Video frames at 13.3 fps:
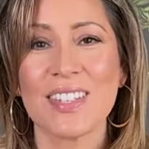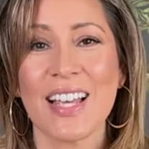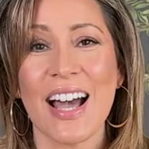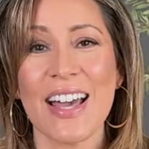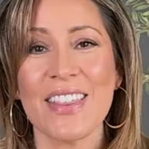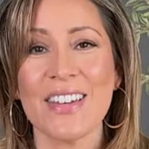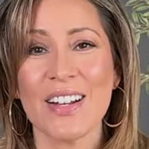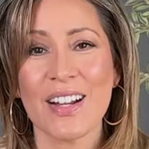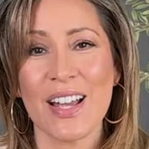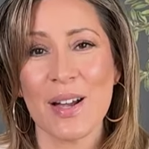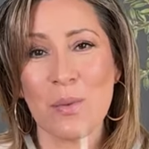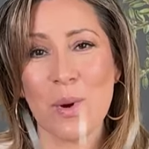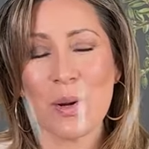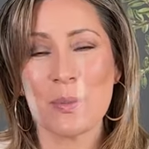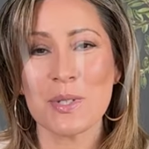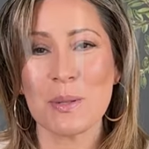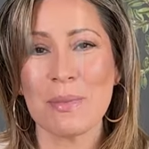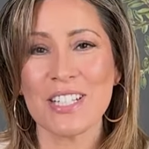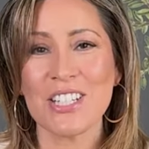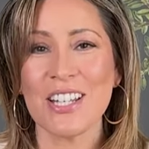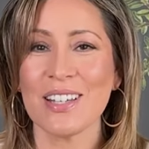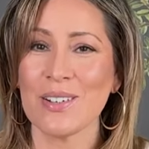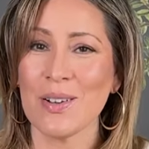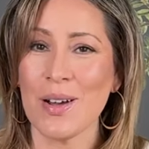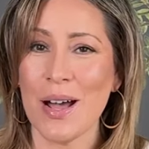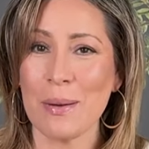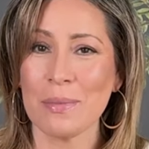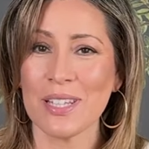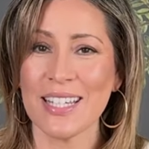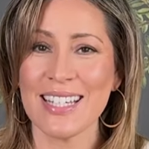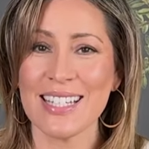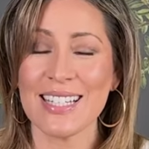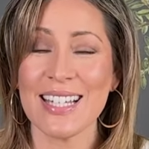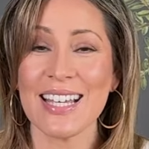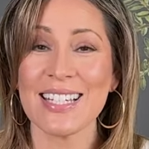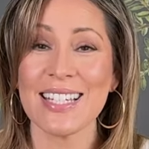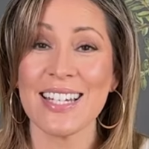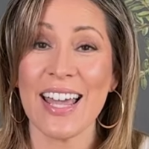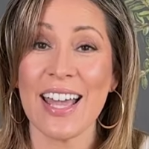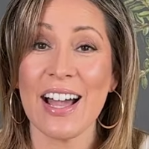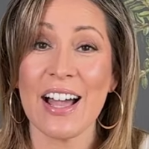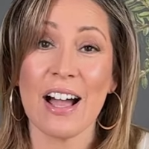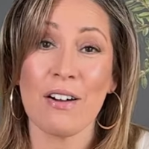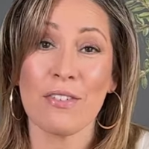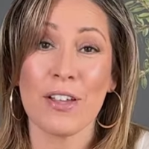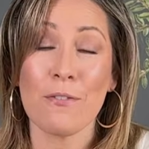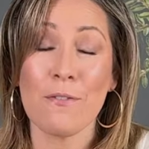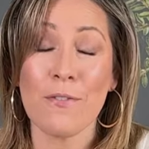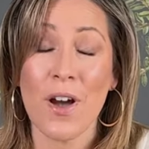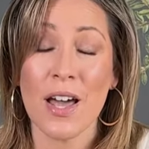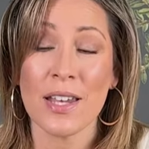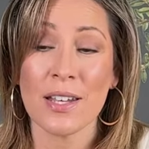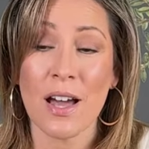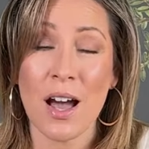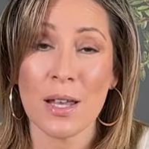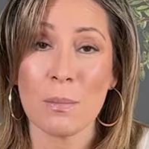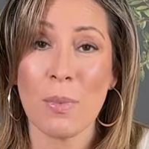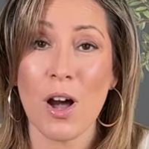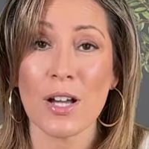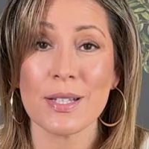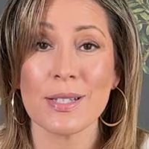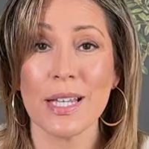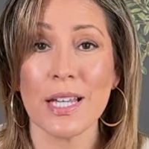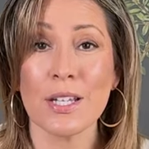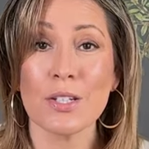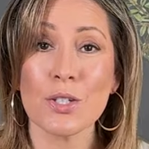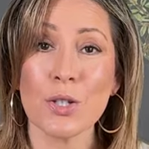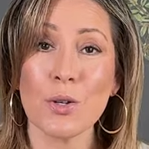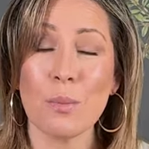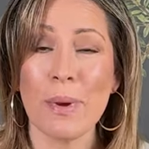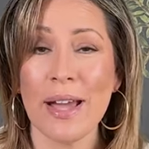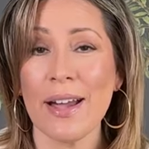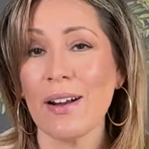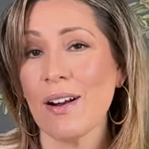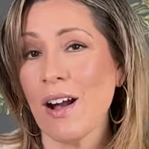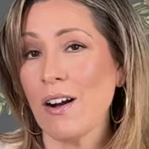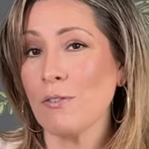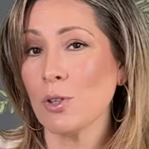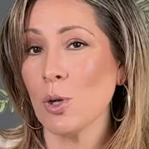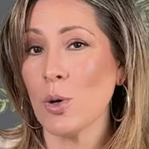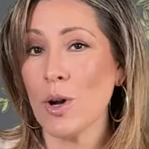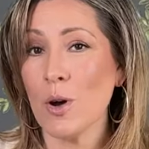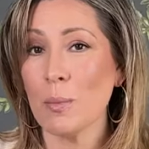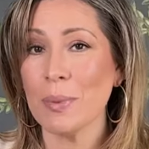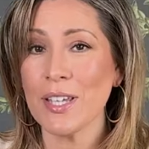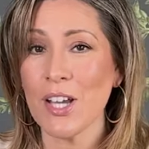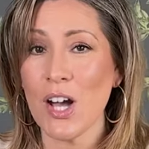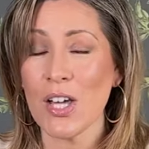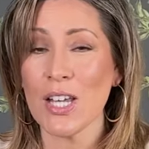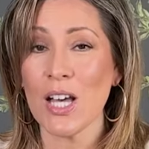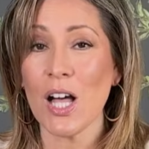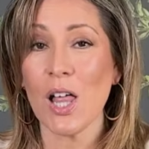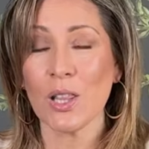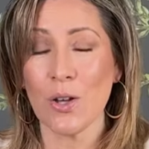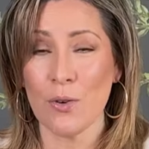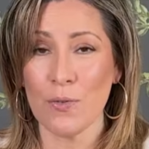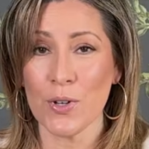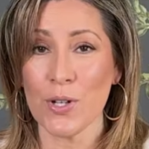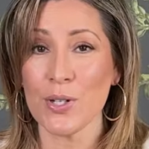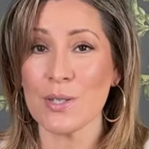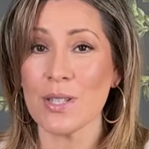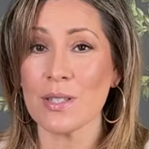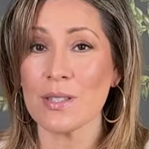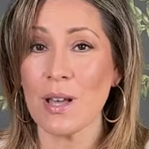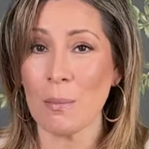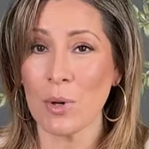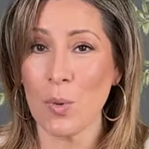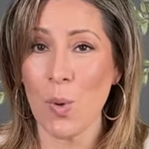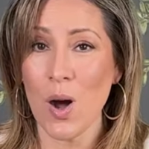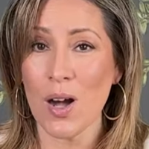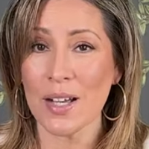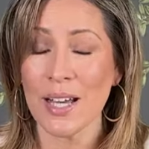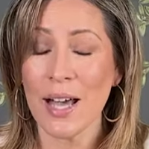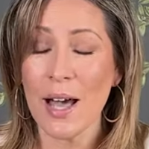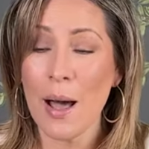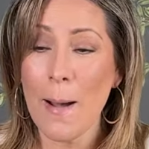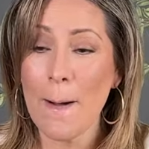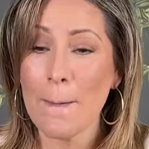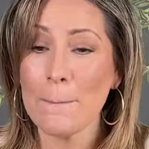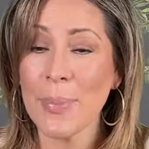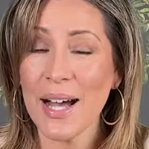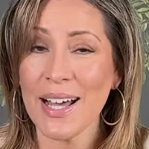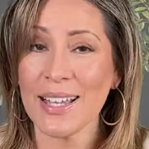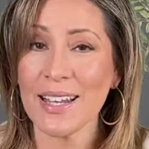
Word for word: Hi there and welcome to my channel. I'm Liz and today I have a fun unboxing, 2 pair of Loro Piana loafers, the summer walk. But